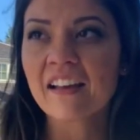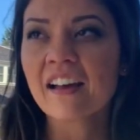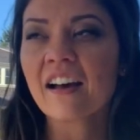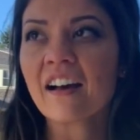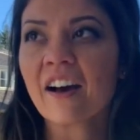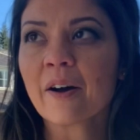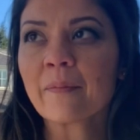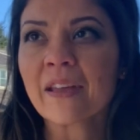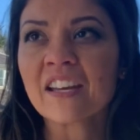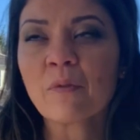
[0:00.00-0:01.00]

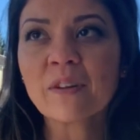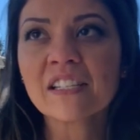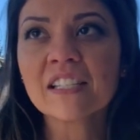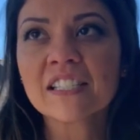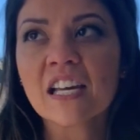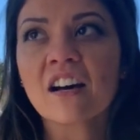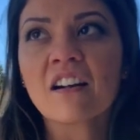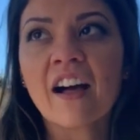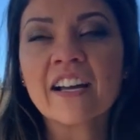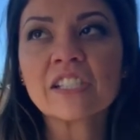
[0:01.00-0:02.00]
And it wasn't until
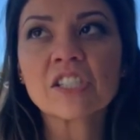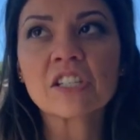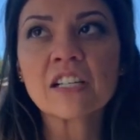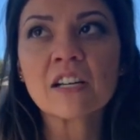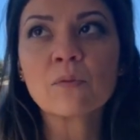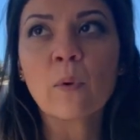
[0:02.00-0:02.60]
I started